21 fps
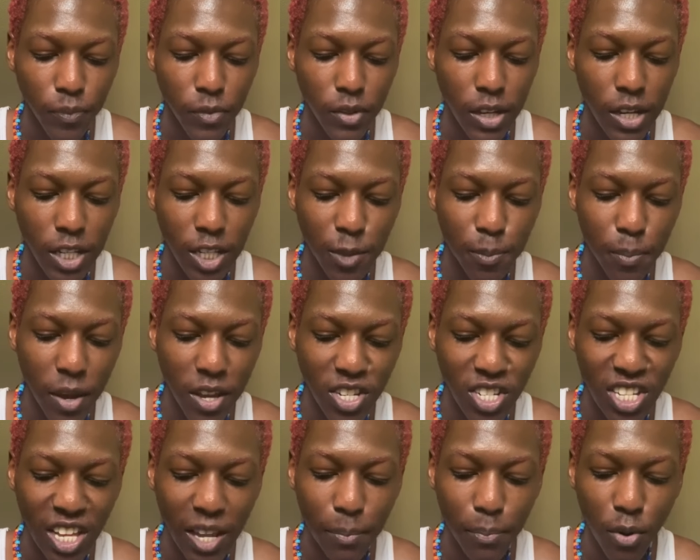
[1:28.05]

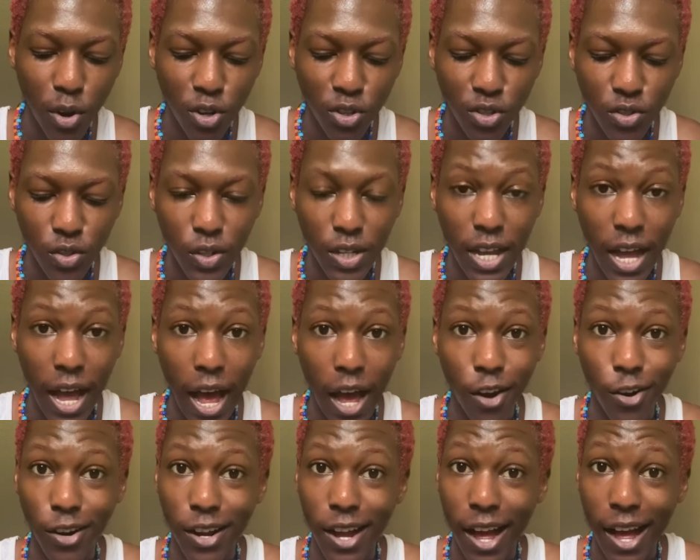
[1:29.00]
especially a personal god
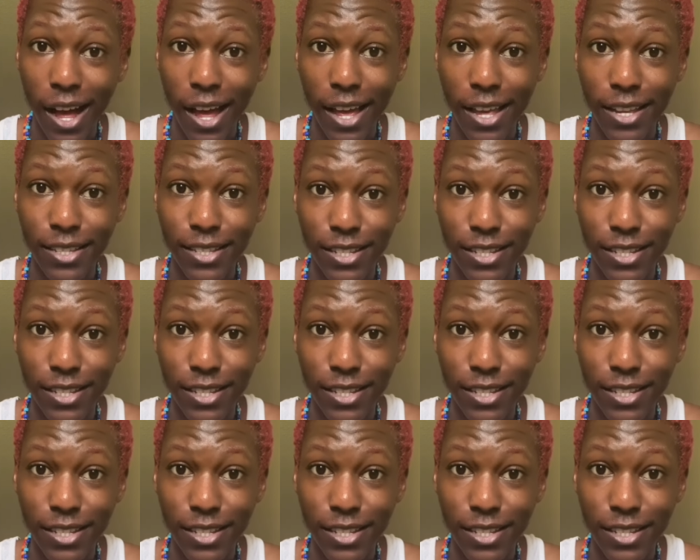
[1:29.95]
or gods.